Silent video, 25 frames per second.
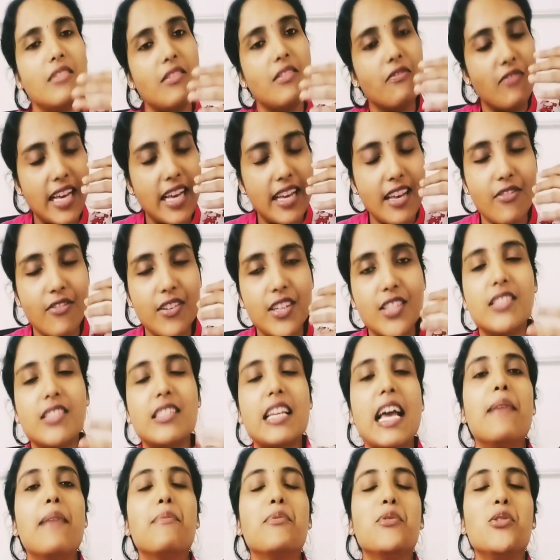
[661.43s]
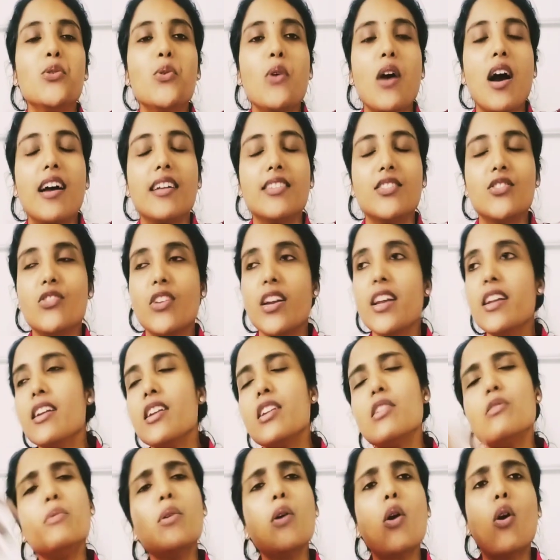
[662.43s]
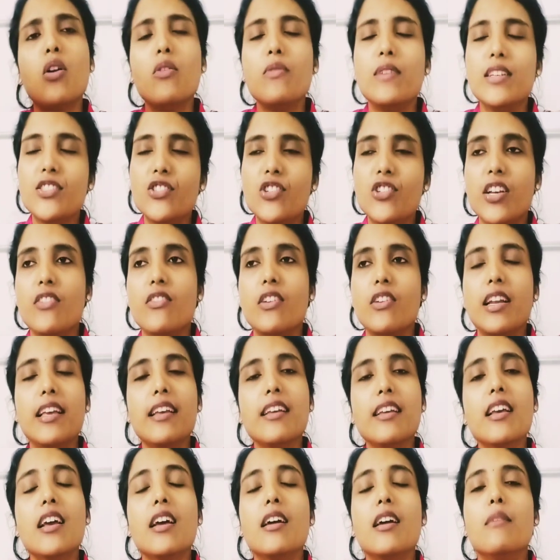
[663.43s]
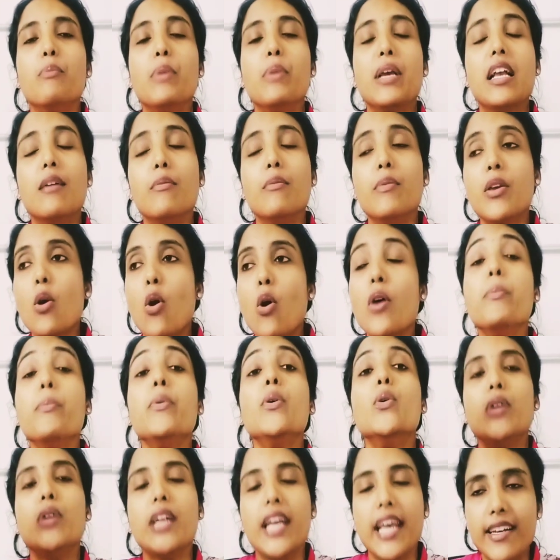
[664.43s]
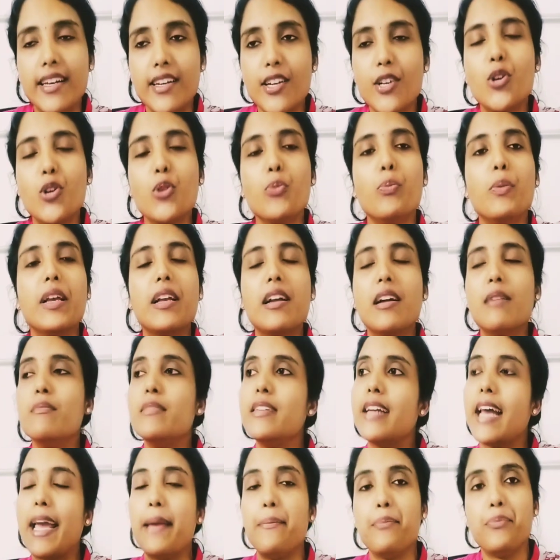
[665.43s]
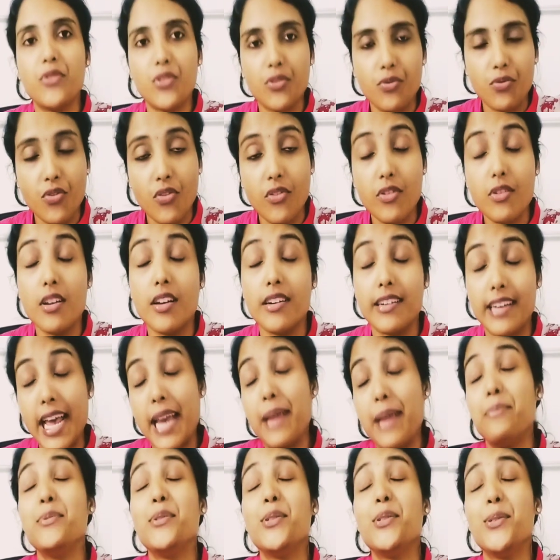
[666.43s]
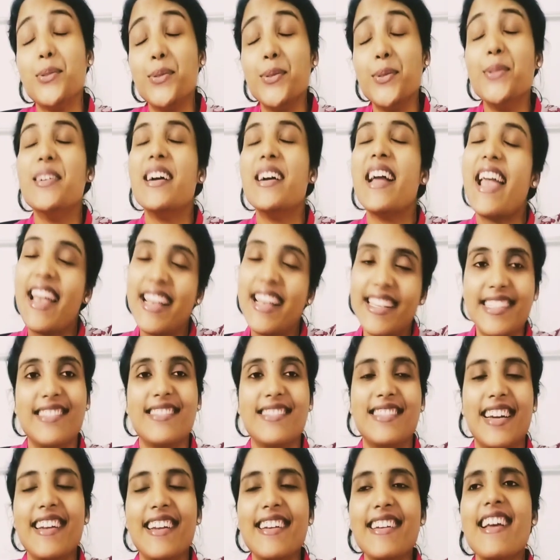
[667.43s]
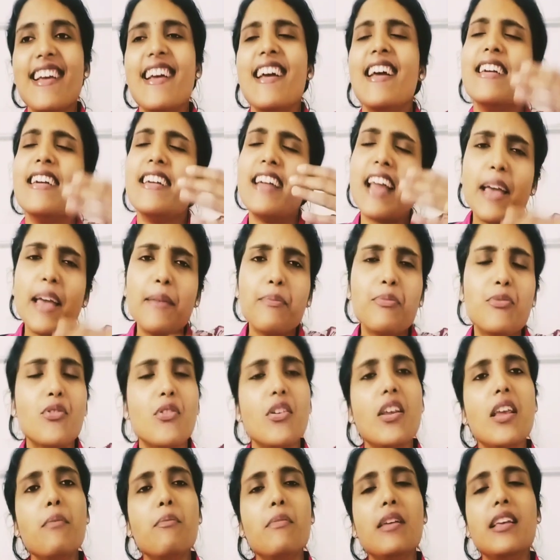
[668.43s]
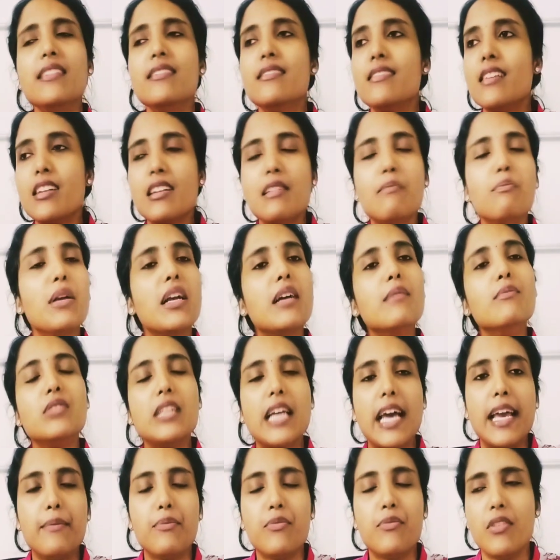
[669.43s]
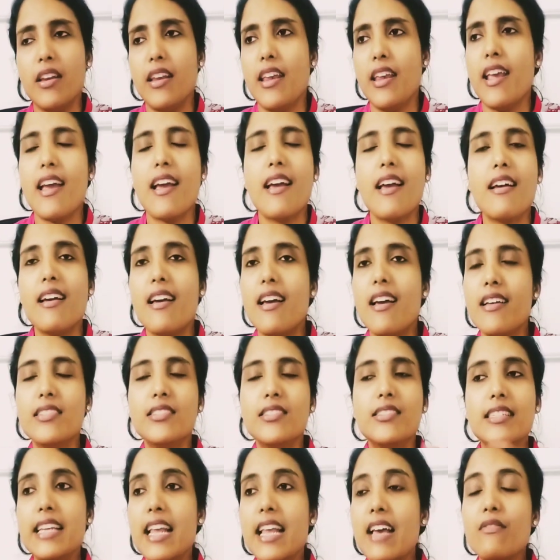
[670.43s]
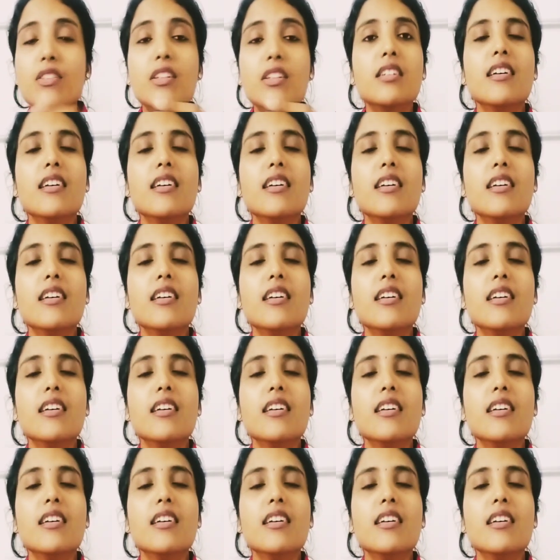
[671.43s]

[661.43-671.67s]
if it is a type 2 R strain, it will be always generally becoming or mutated to become type 2 S strain. Type 3 means it will become type 3 and never